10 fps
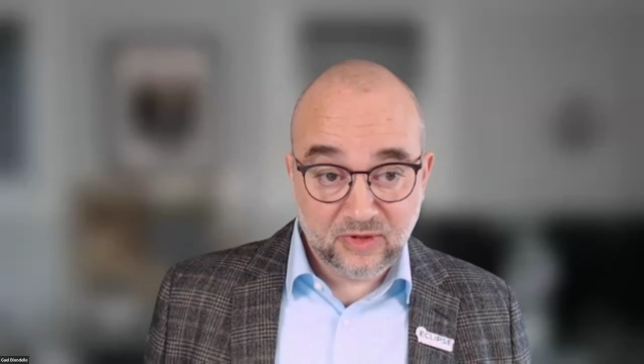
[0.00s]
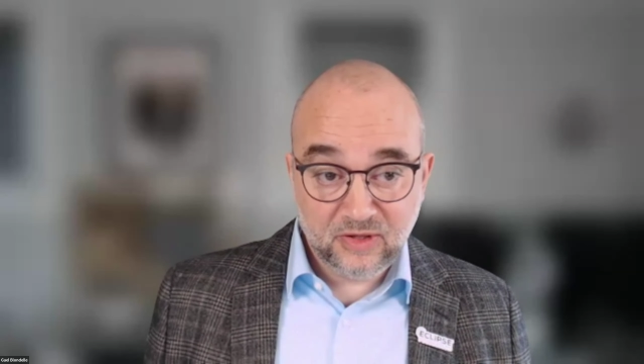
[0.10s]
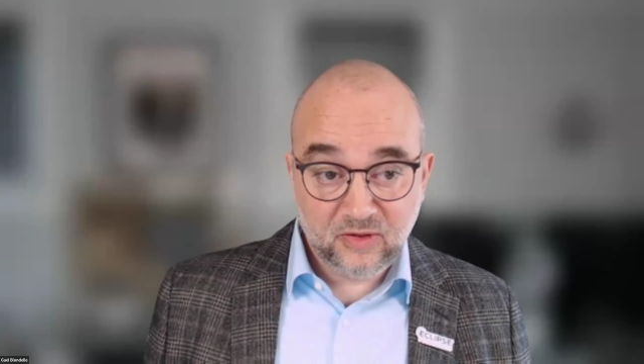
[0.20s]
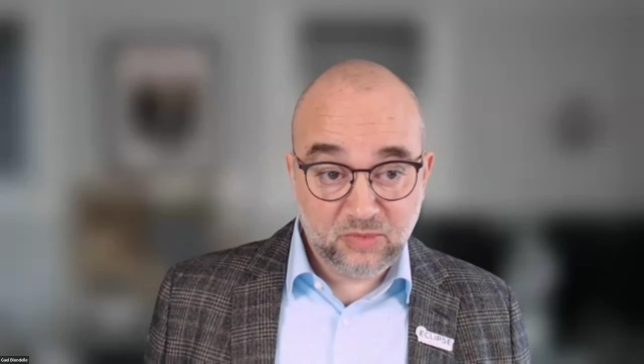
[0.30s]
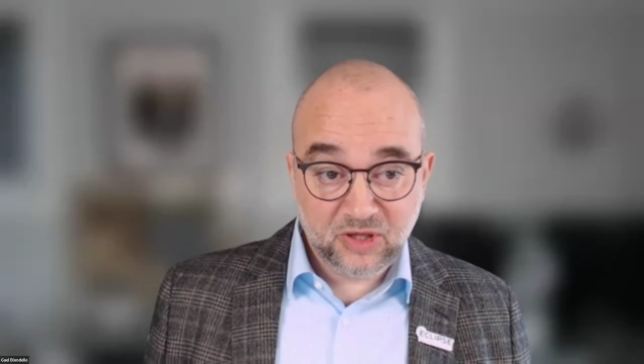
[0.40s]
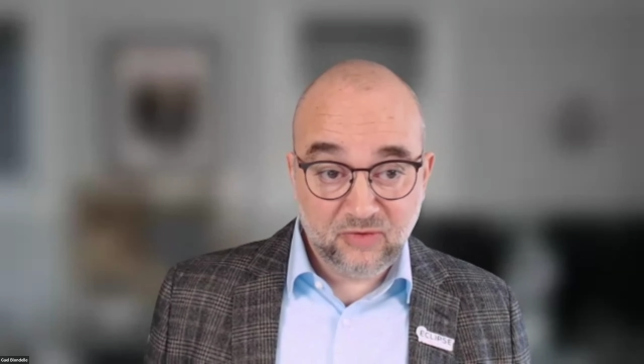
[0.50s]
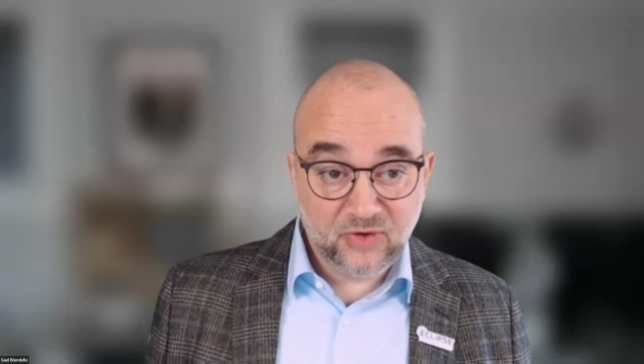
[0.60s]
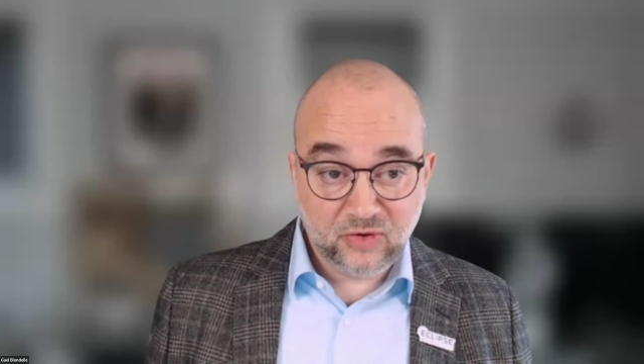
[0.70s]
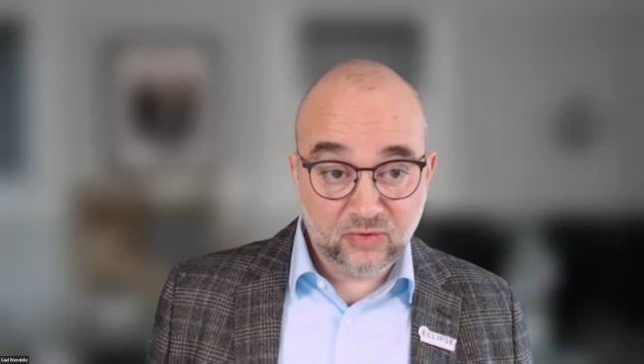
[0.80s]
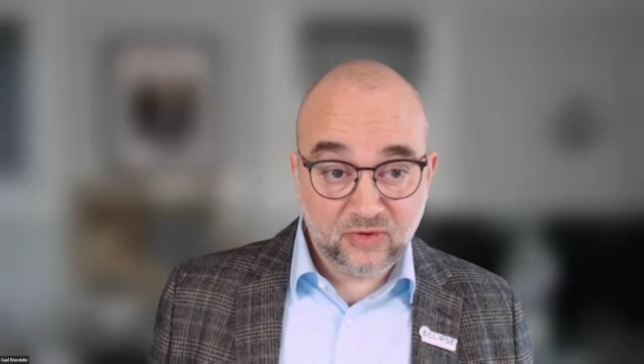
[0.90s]
this
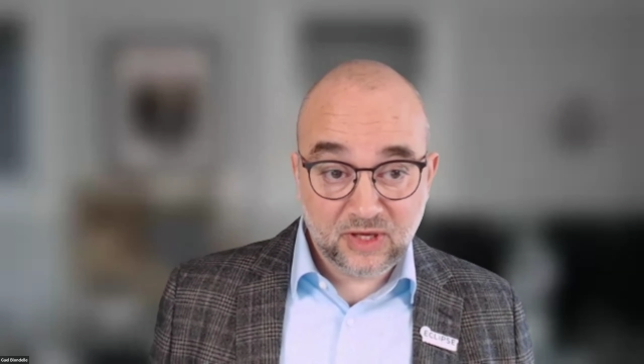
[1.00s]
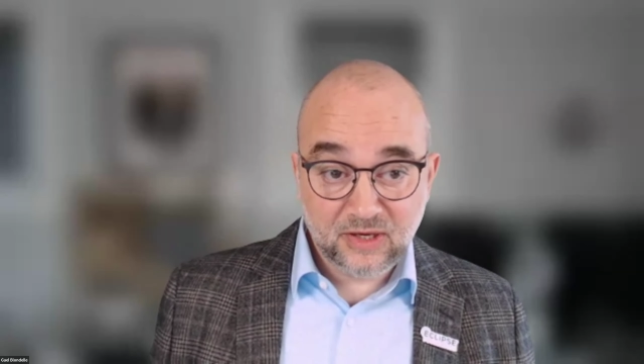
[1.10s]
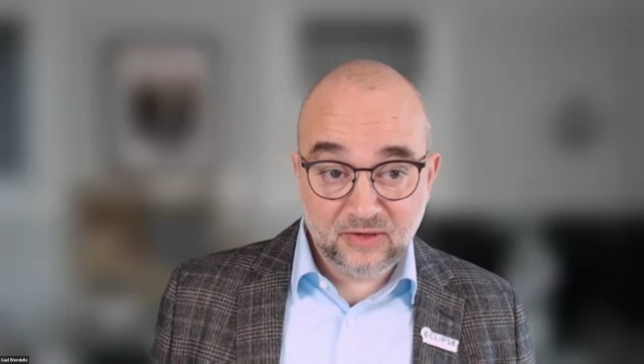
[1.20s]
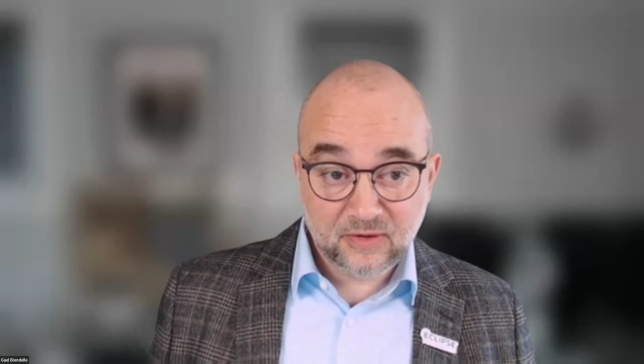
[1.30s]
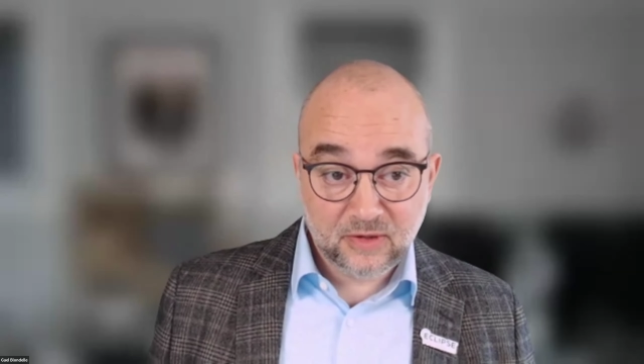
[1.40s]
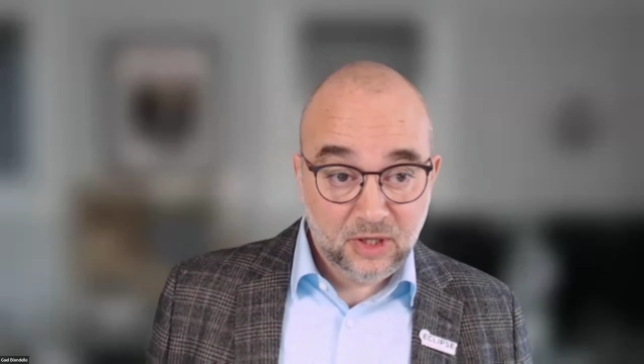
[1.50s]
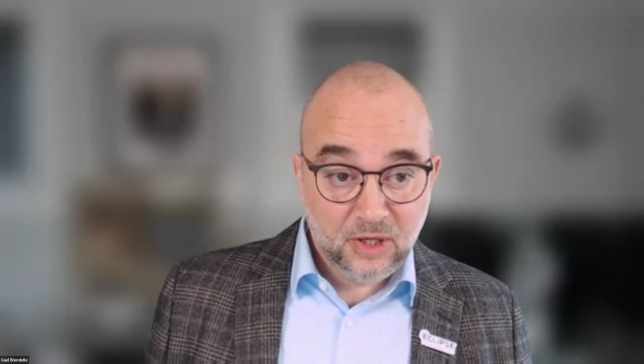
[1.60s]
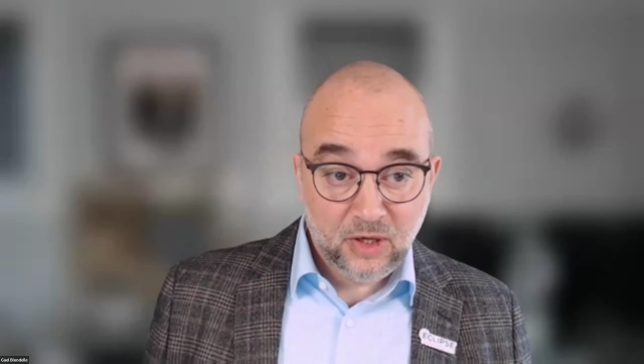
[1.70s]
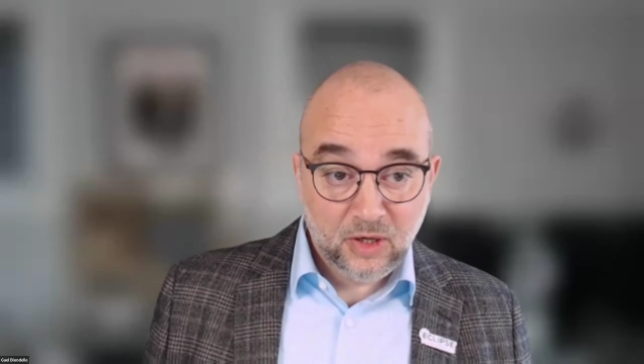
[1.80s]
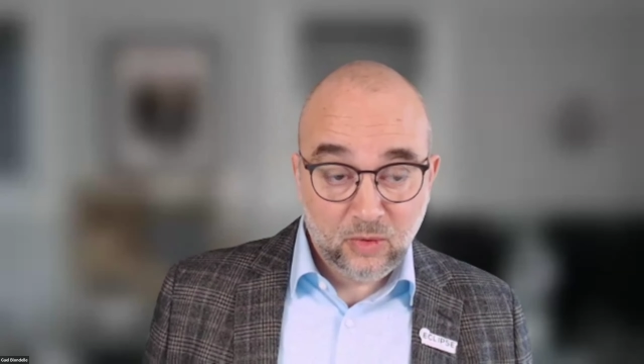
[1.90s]
specific use case,
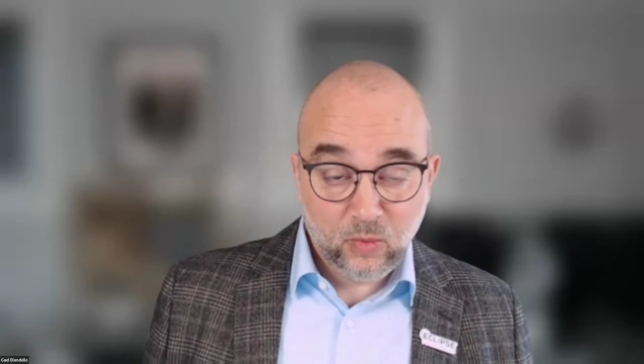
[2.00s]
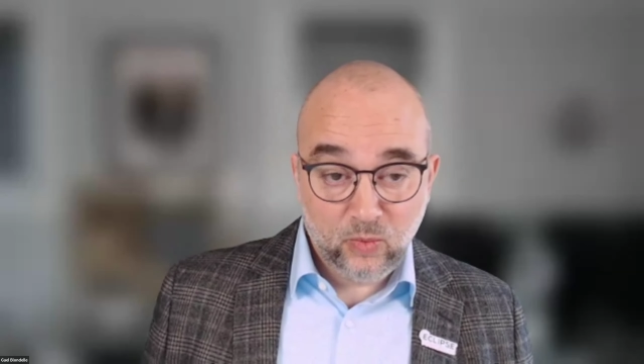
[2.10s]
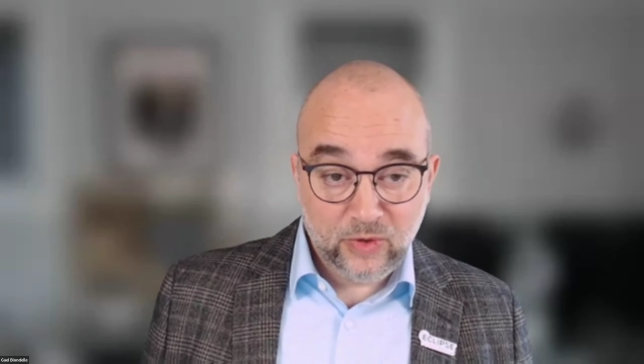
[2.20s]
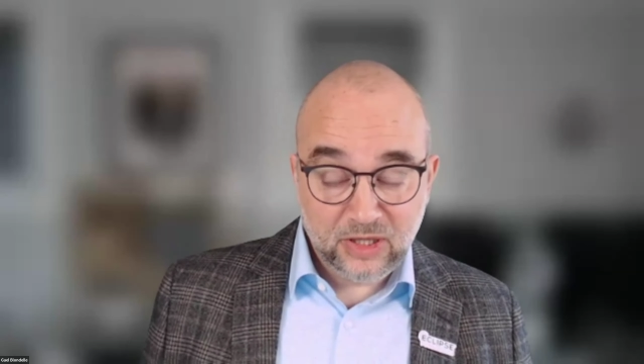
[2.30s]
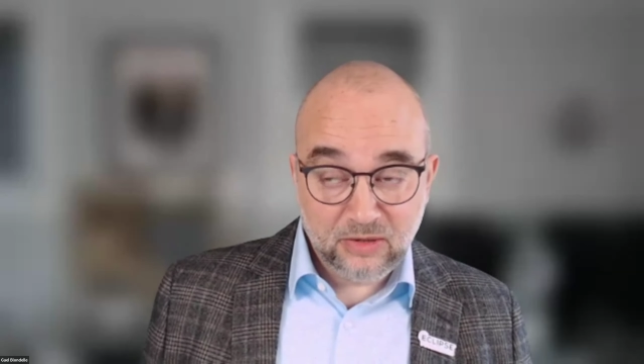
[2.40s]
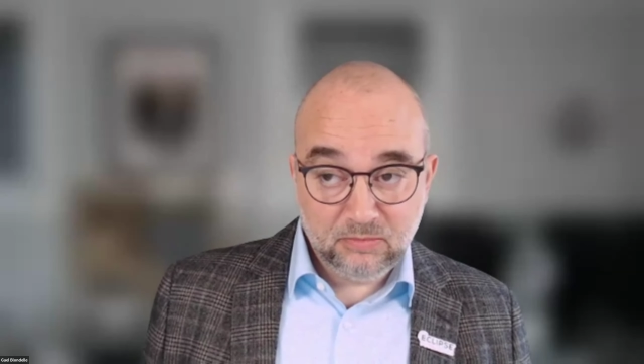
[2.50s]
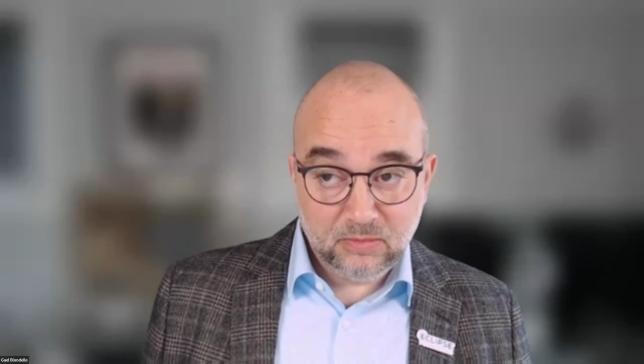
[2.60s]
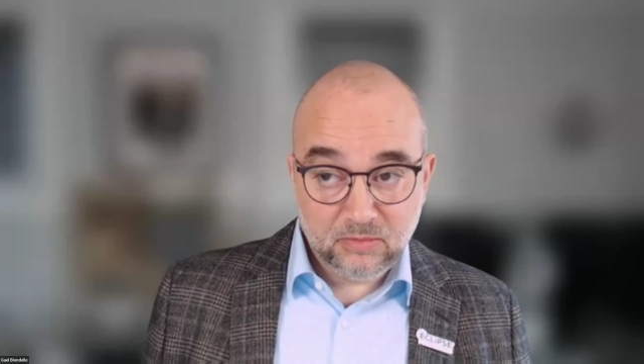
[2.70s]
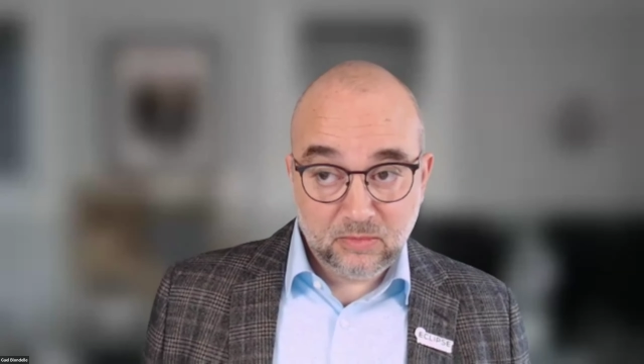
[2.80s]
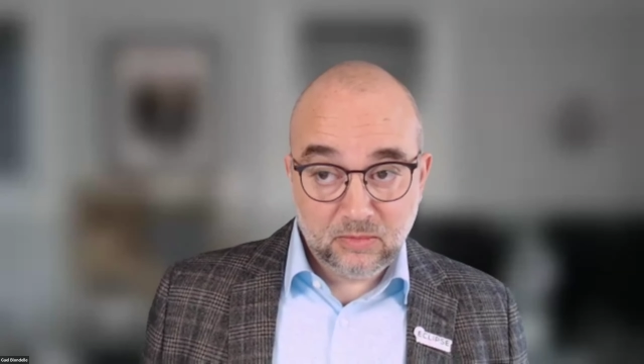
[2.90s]
I